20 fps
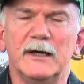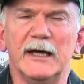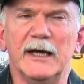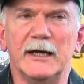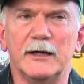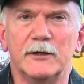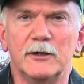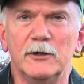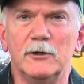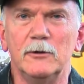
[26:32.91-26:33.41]

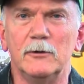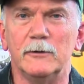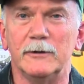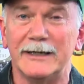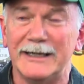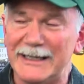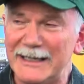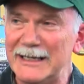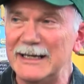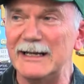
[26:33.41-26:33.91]
and Google
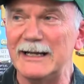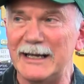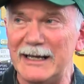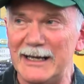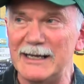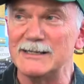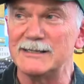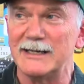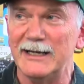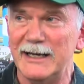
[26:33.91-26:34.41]

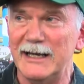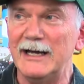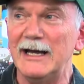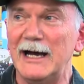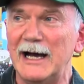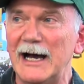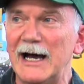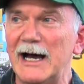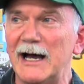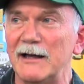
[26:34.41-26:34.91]

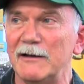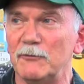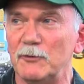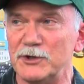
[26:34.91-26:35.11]
NSAI,